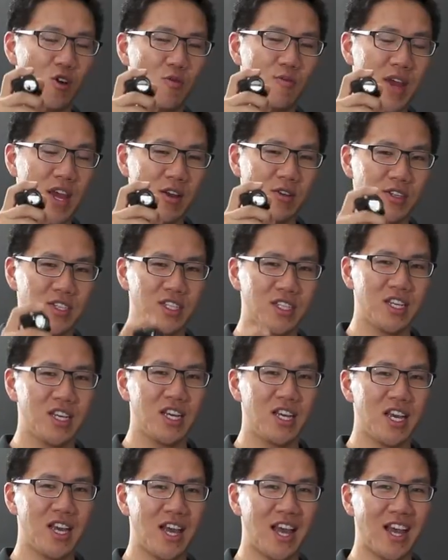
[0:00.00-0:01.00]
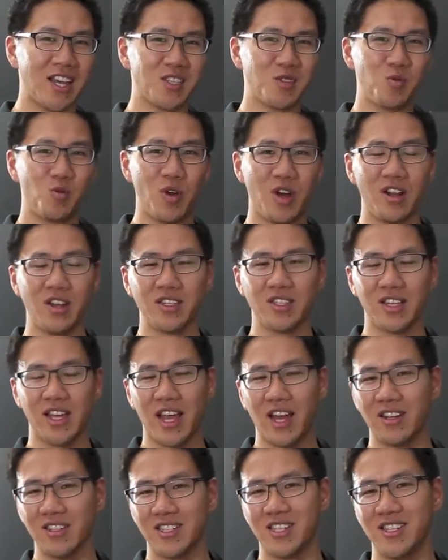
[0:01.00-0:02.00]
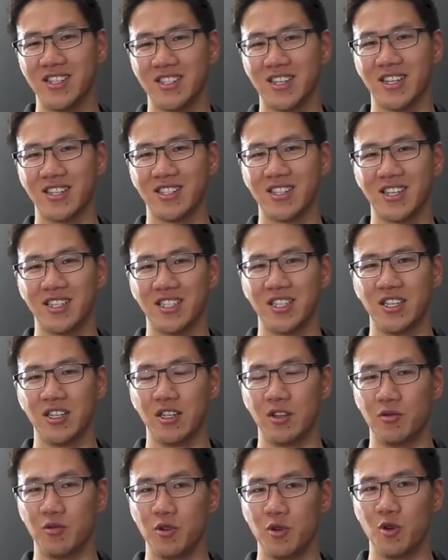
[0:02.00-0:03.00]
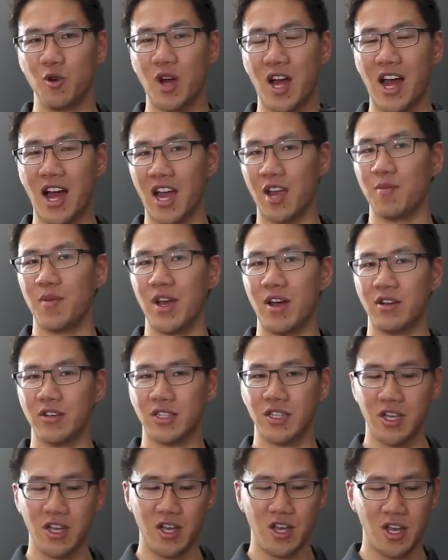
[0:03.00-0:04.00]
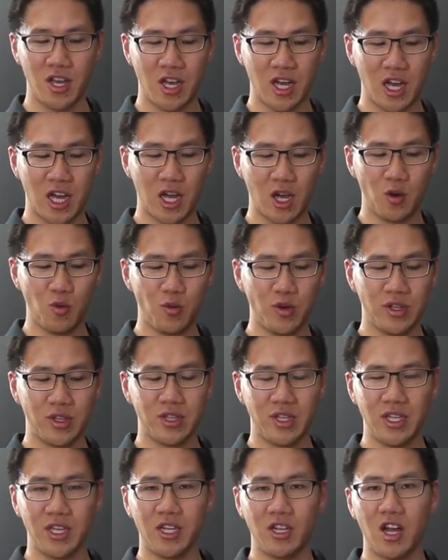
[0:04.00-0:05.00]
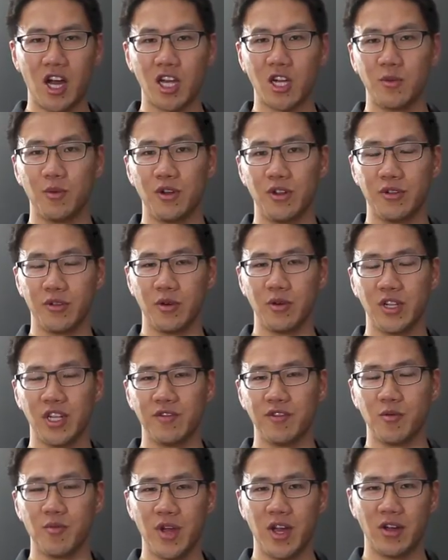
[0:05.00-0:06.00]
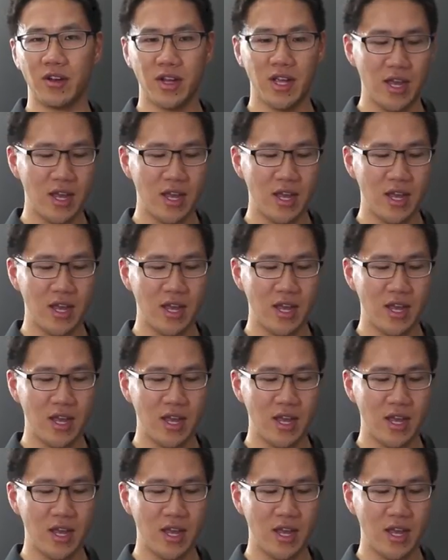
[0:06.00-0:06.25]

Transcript: mount, as well as the LT660 LaRue high mount with the lockable throw lever mount.